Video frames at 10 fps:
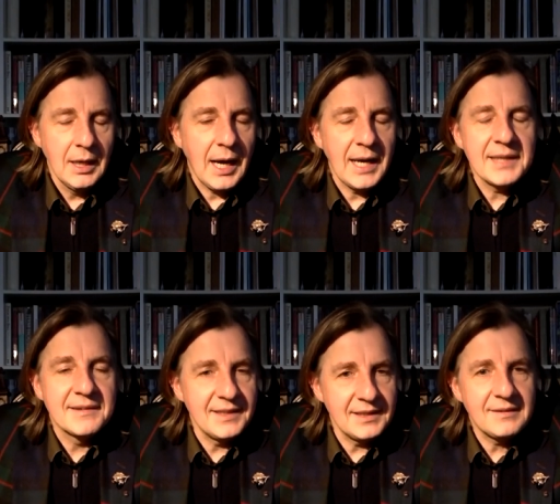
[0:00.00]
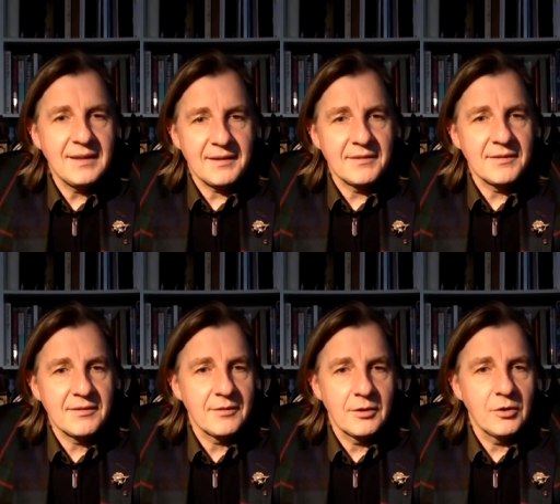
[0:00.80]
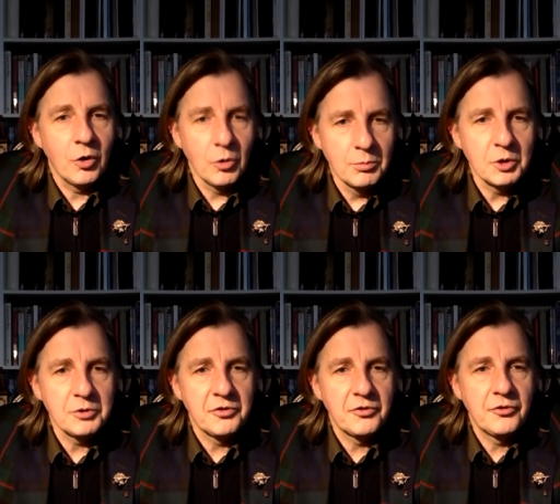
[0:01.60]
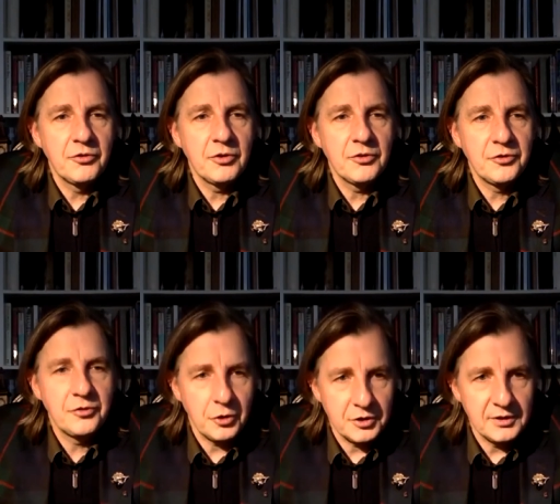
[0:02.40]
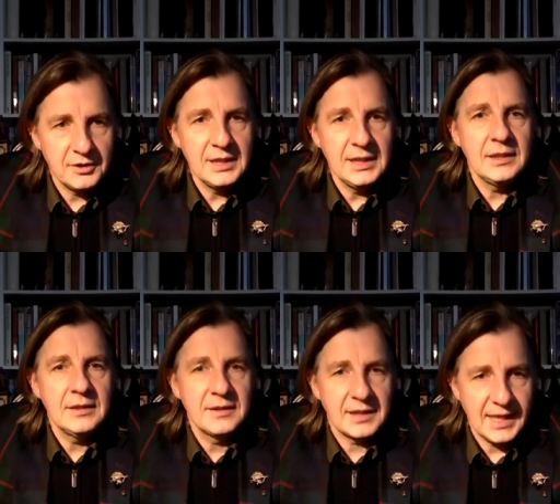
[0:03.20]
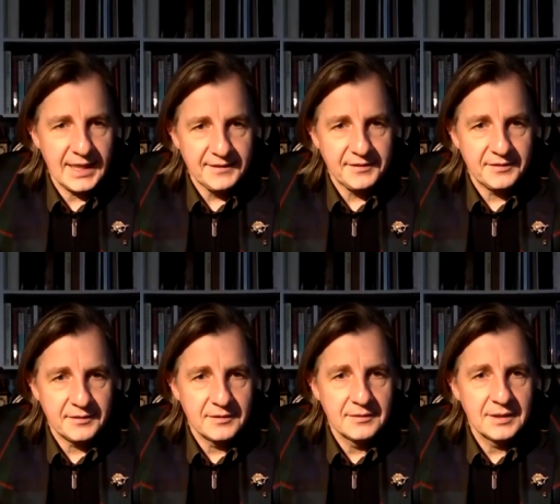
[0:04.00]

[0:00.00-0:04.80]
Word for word: I think that's almost certainly the case.